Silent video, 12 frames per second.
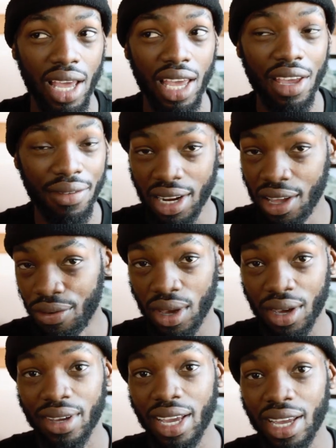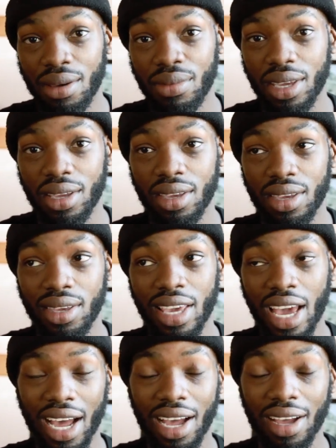even if you have an enemy,
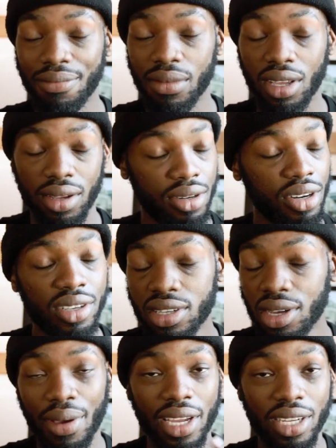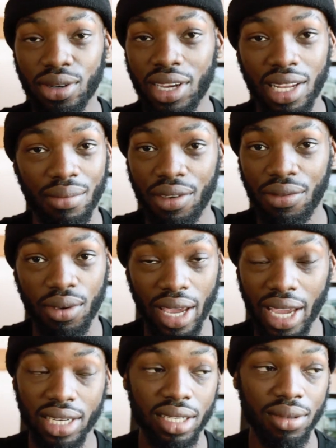yeah, don't stop hate your enemy if you
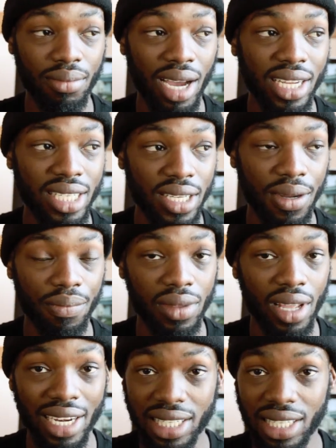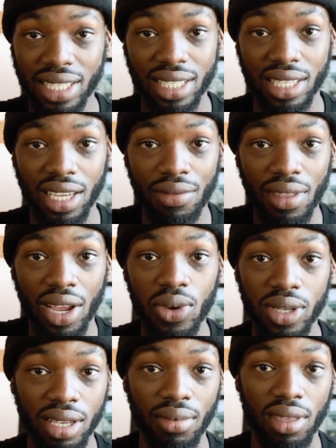hate him, but at least if they're
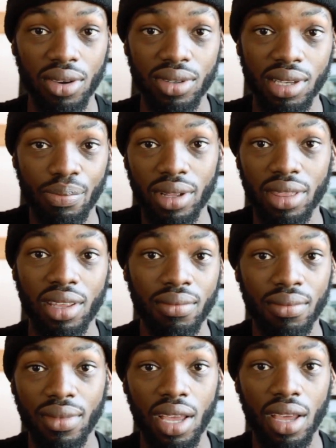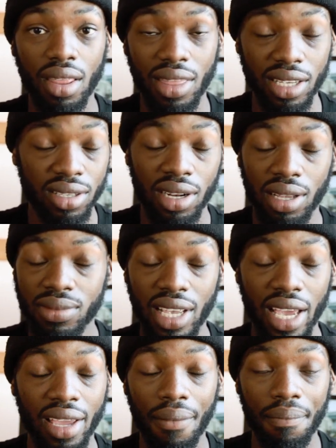doing something good, support them. That's all I'm
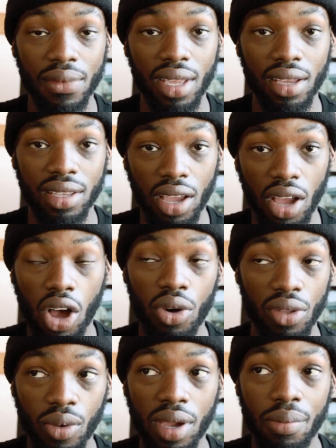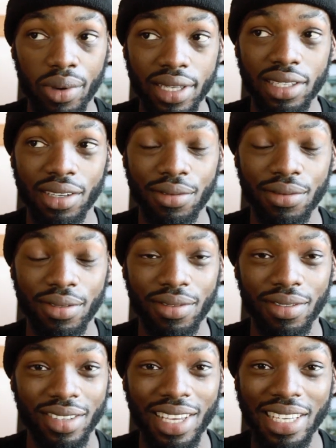saying. All the way positive.
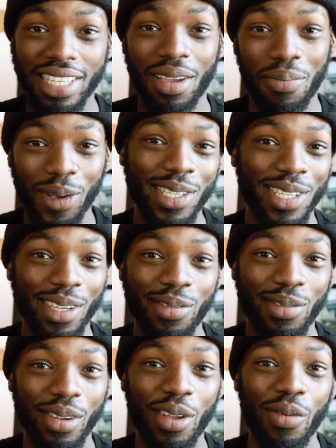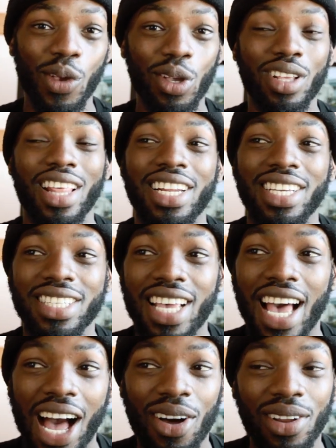Just stay positive, because that is
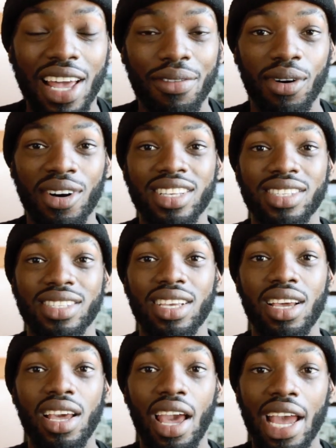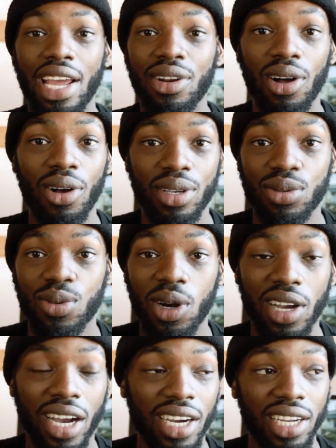how life works. And always
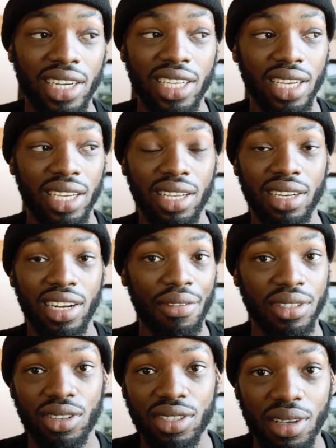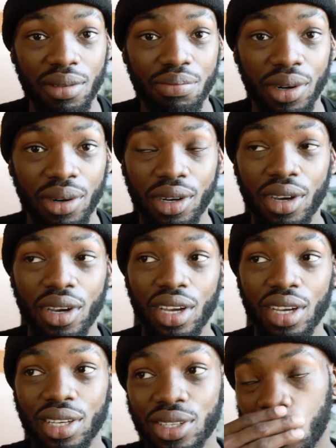work hard. Life is not simple.
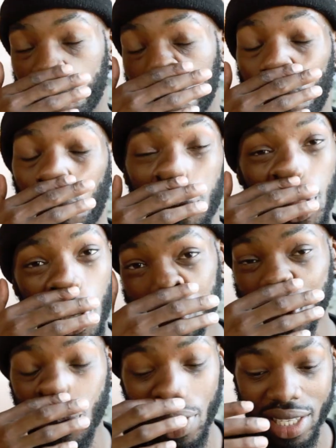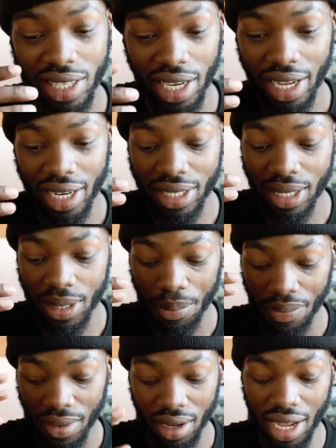So thank you so much. And
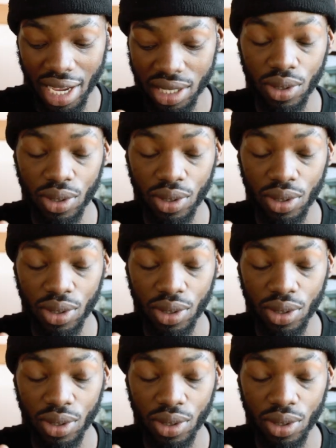next